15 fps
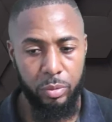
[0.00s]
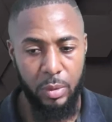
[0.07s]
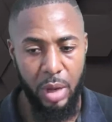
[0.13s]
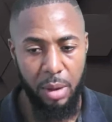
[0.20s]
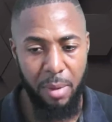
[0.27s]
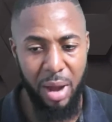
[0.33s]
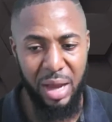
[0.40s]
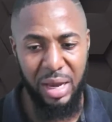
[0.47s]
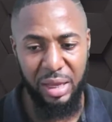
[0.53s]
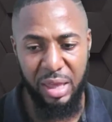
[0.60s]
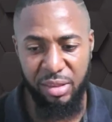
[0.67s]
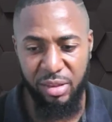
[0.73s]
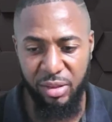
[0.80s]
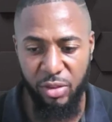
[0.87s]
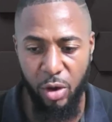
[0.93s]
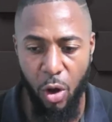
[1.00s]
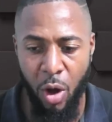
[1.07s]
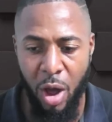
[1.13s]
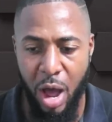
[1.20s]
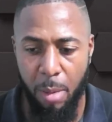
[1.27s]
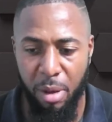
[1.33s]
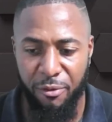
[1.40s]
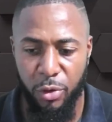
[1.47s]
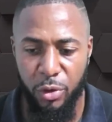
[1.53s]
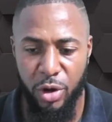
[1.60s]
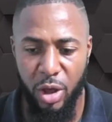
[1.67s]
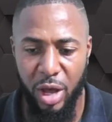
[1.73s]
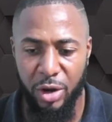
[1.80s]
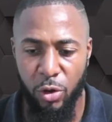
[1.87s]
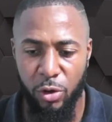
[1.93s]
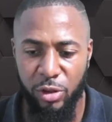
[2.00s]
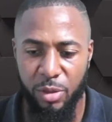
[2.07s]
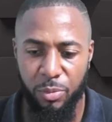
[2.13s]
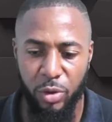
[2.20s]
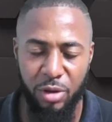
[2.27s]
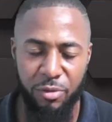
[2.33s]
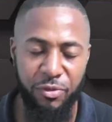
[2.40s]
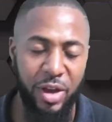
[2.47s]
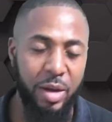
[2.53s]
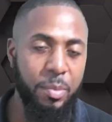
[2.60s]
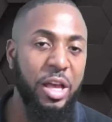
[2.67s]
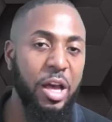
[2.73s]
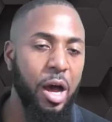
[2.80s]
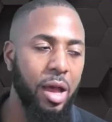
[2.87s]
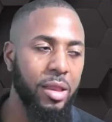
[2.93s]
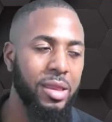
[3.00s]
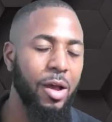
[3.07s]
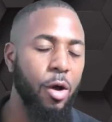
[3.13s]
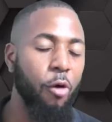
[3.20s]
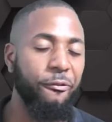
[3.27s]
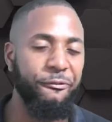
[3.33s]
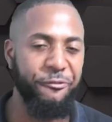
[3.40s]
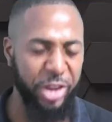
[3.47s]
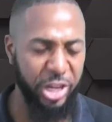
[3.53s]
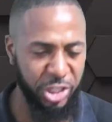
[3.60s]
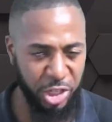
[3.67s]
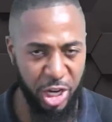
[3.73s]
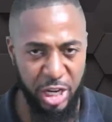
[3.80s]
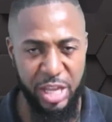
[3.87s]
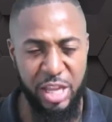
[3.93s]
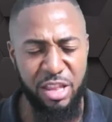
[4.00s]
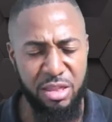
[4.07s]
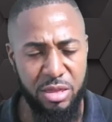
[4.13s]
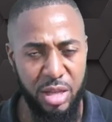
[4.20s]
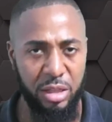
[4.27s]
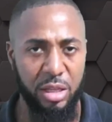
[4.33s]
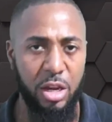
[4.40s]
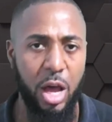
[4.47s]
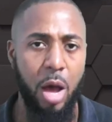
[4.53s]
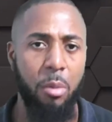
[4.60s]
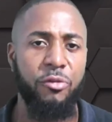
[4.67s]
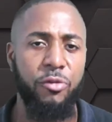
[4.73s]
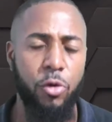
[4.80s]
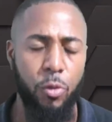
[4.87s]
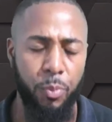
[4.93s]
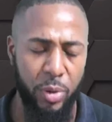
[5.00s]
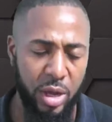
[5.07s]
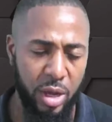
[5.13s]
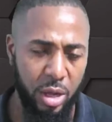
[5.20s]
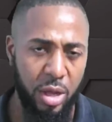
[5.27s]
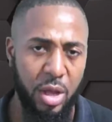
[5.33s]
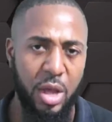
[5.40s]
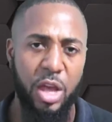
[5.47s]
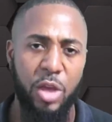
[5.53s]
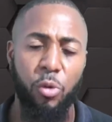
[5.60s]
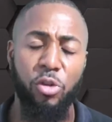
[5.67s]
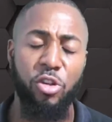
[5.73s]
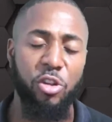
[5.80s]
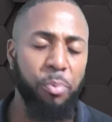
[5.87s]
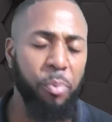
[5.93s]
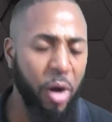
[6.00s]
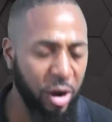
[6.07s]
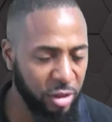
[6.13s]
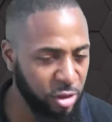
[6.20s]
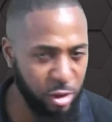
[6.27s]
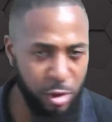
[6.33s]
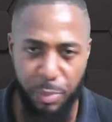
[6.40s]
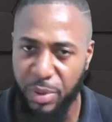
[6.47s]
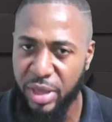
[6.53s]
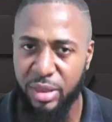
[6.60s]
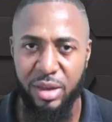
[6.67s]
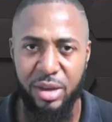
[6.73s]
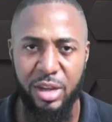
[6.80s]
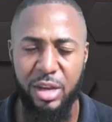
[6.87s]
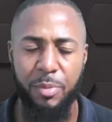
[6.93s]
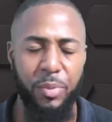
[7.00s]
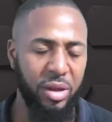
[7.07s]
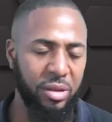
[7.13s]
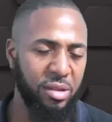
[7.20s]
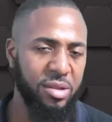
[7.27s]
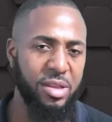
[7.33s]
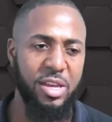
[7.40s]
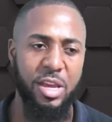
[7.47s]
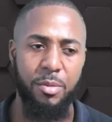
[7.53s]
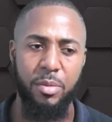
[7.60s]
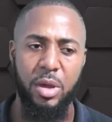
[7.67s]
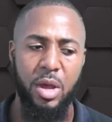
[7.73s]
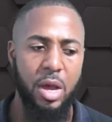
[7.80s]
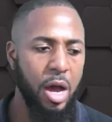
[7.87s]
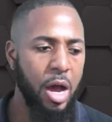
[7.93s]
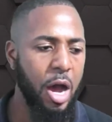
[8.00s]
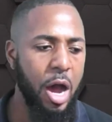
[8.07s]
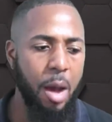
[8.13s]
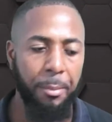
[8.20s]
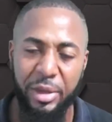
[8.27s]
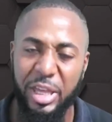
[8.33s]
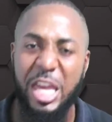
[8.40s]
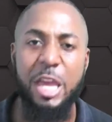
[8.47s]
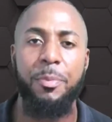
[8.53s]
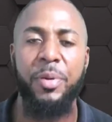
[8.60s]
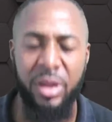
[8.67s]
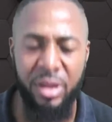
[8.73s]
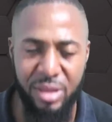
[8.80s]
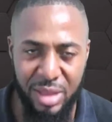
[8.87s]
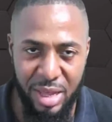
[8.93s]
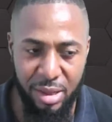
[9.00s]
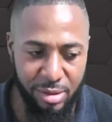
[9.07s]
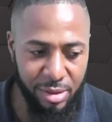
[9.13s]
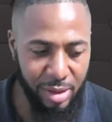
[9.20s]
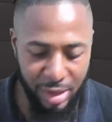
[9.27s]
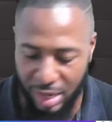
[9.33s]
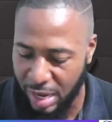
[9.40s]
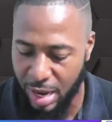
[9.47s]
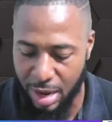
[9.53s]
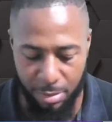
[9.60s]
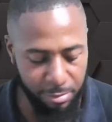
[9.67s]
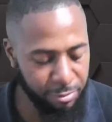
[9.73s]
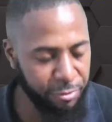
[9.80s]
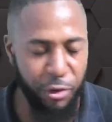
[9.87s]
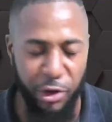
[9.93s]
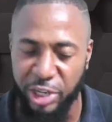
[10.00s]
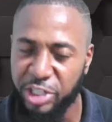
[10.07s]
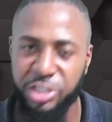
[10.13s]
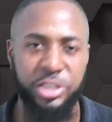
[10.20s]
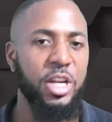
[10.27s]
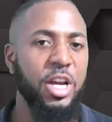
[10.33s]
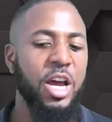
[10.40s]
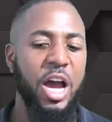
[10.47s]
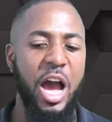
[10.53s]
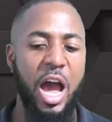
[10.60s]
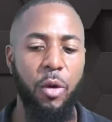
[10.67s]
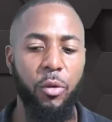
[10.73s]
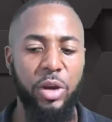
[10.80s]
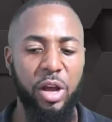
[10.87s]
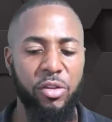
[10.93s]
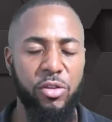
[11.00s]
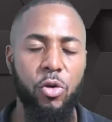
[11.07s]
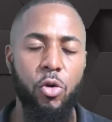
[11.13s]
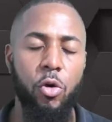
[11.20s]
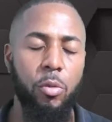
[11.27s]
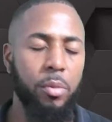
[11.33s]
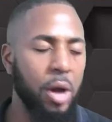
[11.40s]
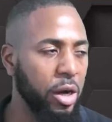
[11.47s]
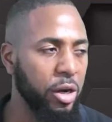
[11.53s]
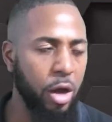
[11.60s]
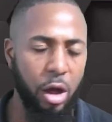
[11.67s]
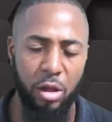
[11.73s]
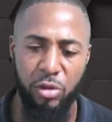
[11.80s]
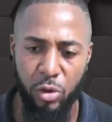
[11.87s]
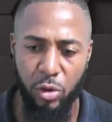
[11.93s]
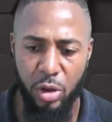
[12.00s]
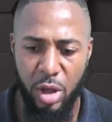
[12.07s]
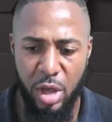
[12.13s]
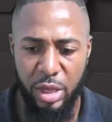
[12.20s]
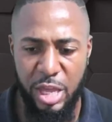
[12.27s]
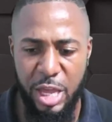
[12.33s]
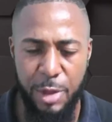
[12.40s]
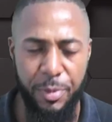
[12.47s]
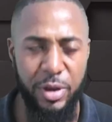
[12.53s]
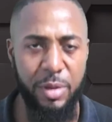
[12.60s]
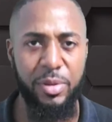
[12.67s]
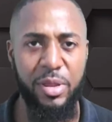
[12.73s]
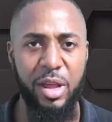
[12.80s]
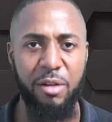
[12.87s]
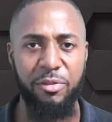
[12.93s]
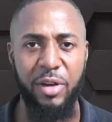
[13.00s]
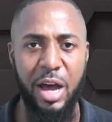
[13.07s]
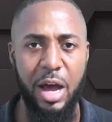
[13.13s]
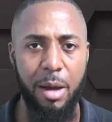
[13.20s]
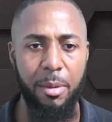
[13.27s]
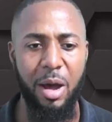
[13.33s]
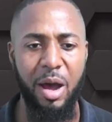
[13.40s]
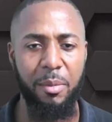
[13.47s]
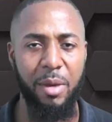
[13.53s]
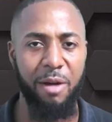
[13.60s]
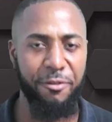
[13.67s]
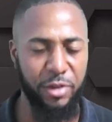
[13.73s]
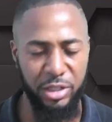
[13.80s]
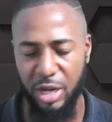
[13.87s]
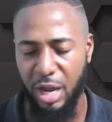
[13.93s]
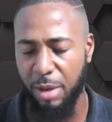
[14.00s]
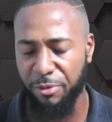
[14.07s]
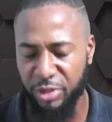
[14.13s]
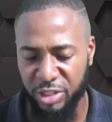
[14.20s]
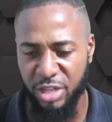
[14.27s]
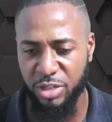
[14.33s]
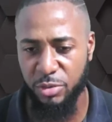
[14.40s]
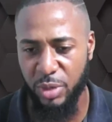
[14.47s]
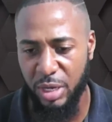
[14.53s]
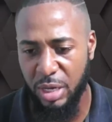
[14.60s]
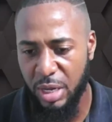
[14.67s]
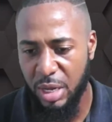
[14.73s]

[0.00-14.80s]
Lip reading: Bala Kick said, so how about you announce him to the fan? Because officially he's not an Arborview player. He was just participating in the practice game, keeping his legs fresh, I would assume, and also keeping himself fresh as well.